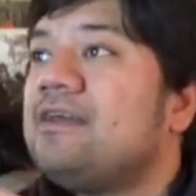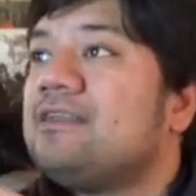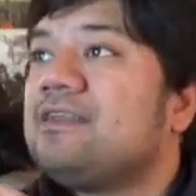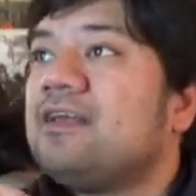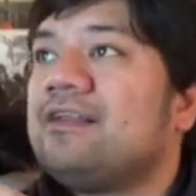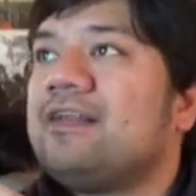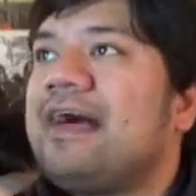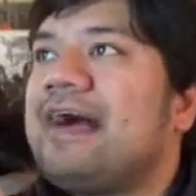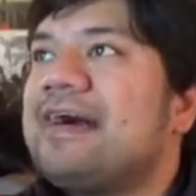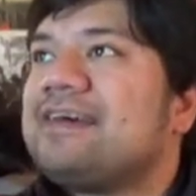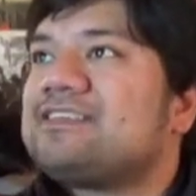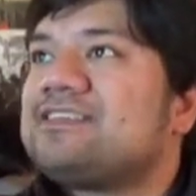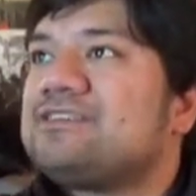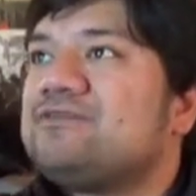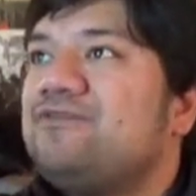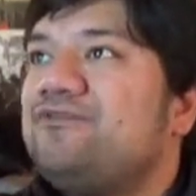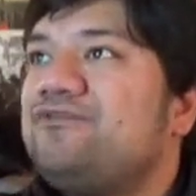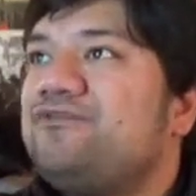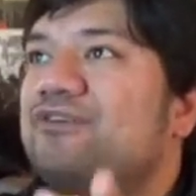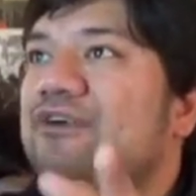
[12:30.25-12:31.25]
the
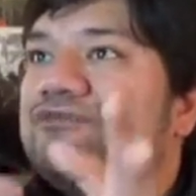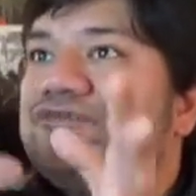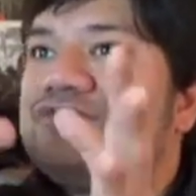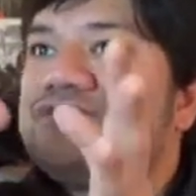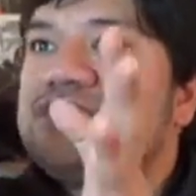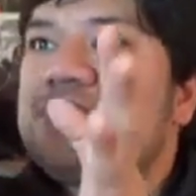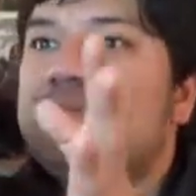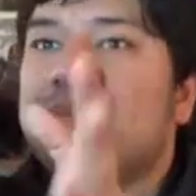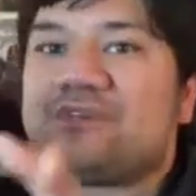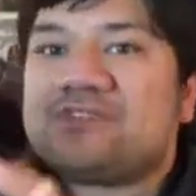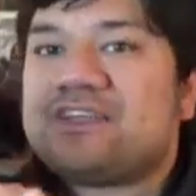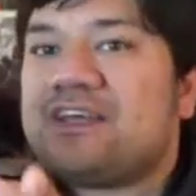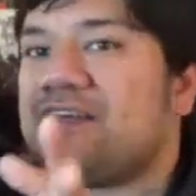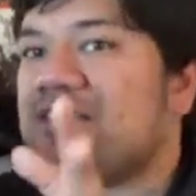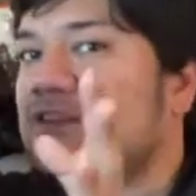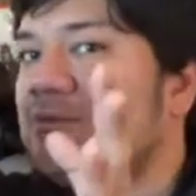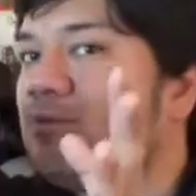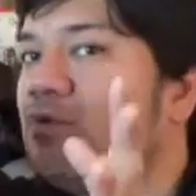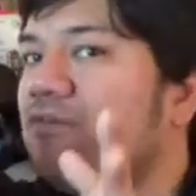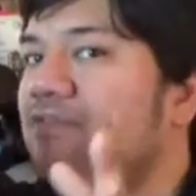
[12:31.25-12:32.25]
last 50%
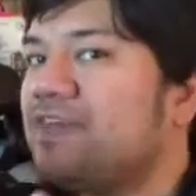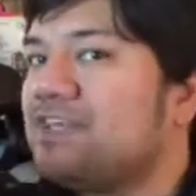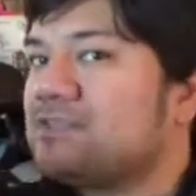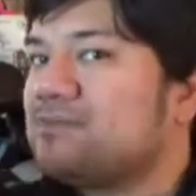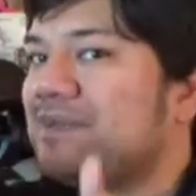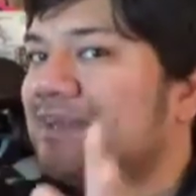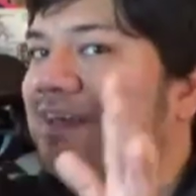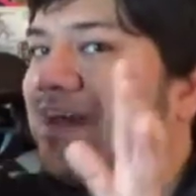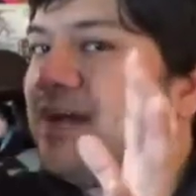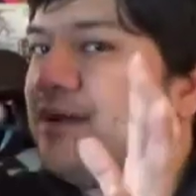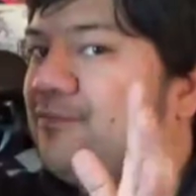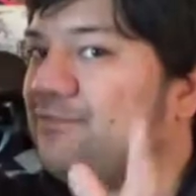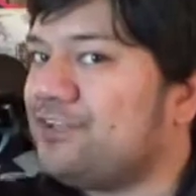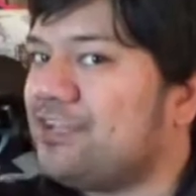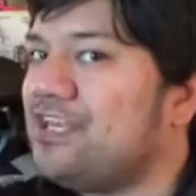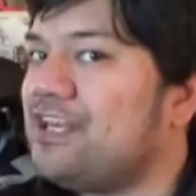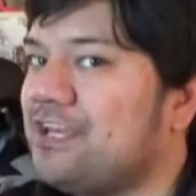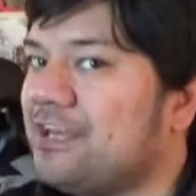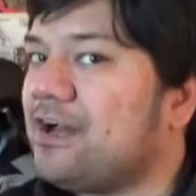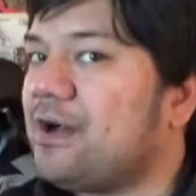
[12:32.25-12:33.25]
of the movie has been kind of
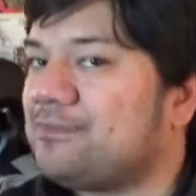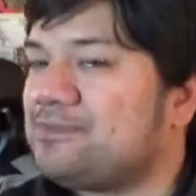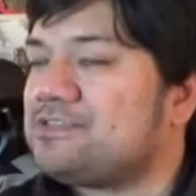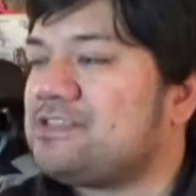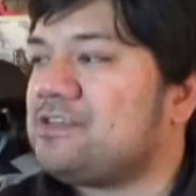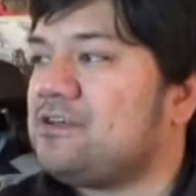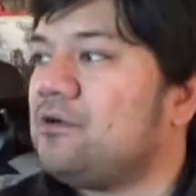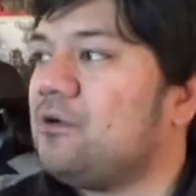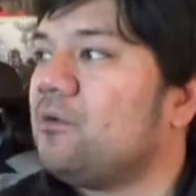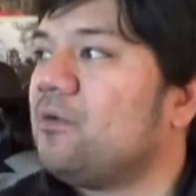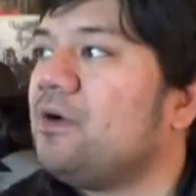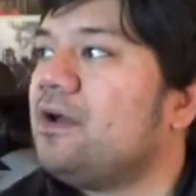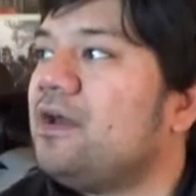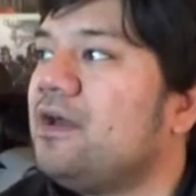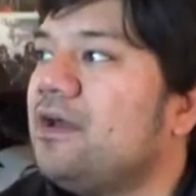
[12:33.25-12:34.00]
leading up to.